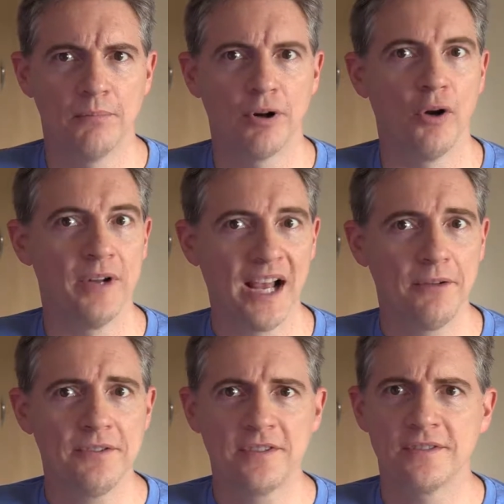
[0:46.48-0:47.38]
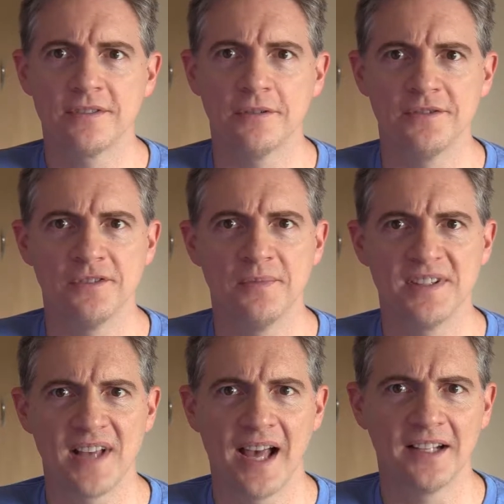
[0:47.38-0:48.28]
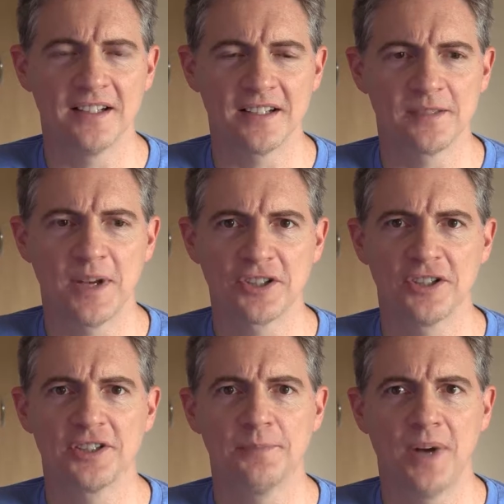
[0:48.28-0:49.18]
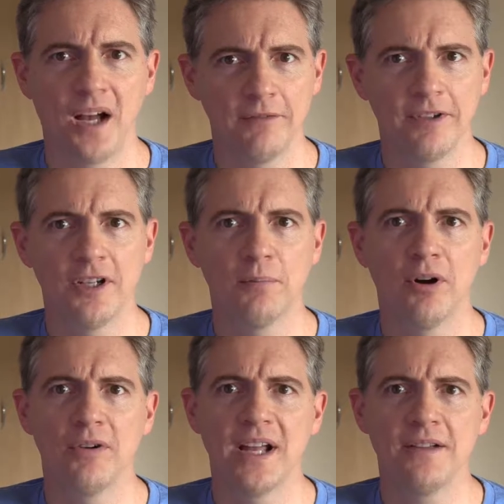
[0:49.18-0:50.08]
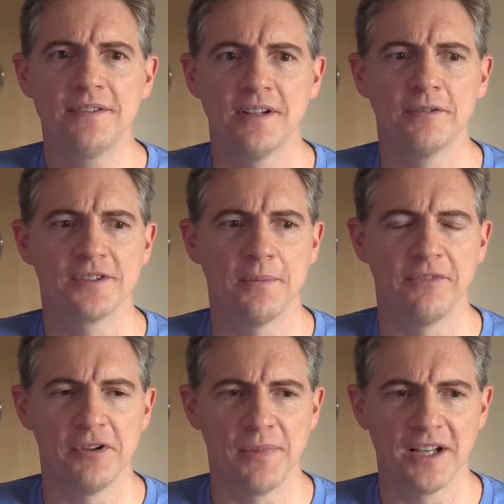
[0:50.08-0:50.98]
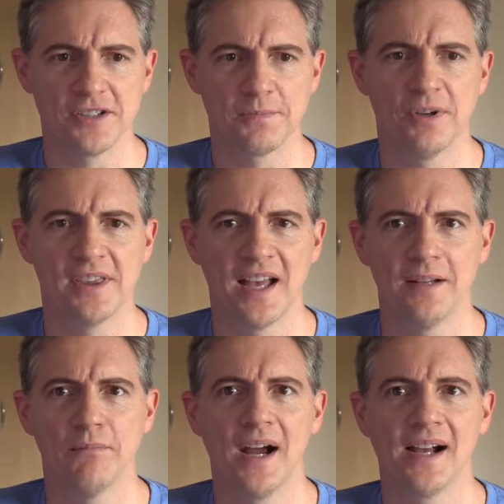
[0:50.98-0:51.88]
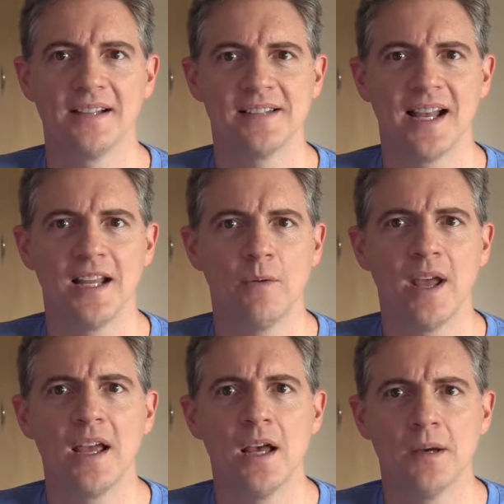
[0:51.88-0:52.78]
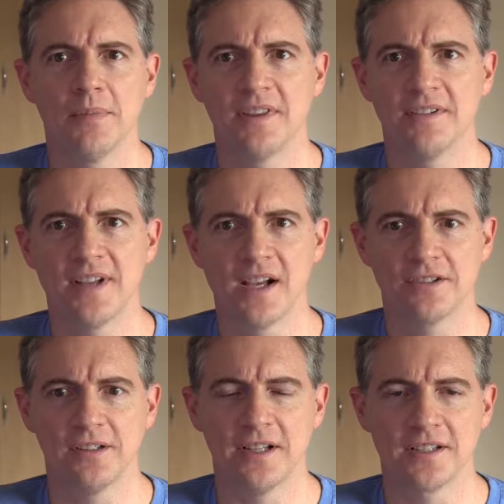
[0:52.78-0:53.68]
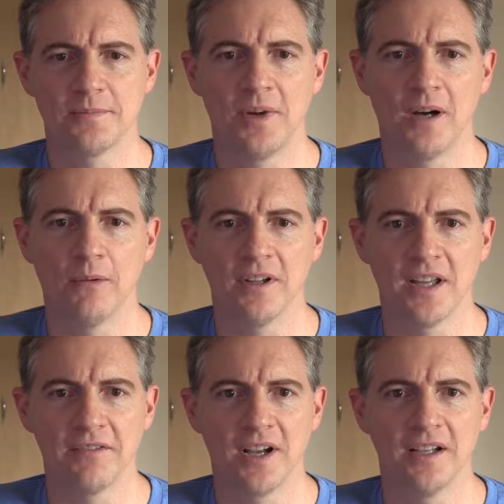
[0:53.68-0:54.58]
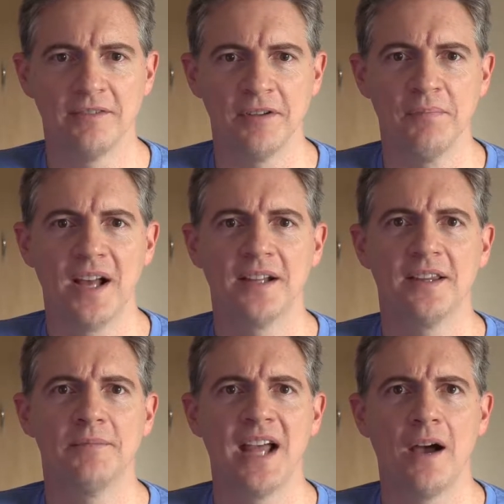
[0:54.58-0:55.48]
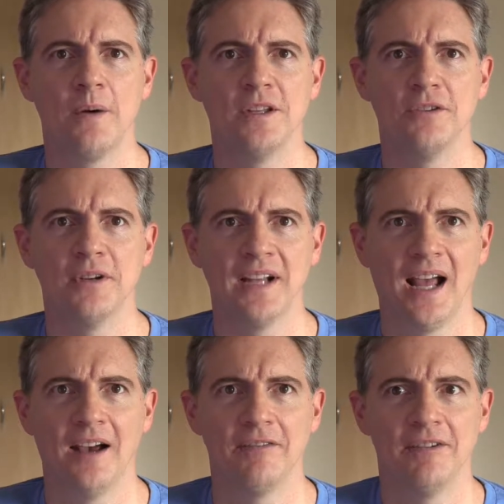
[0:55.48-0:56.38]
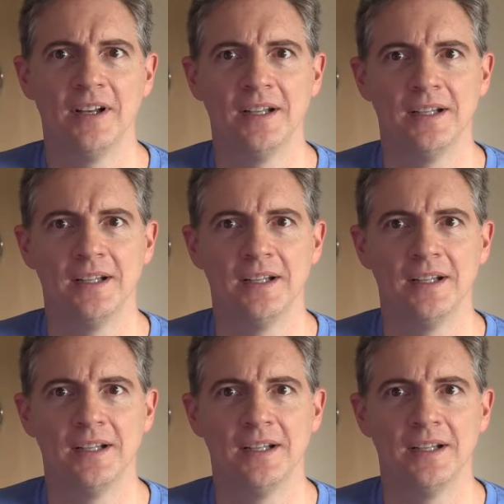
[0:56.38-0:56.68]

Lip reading: pronouns. So Zoom has added a special spot for your pronouns. I know some of you might just put that in brackets anyway, but there's actually a spot where they've kind of embedded them now, and you can have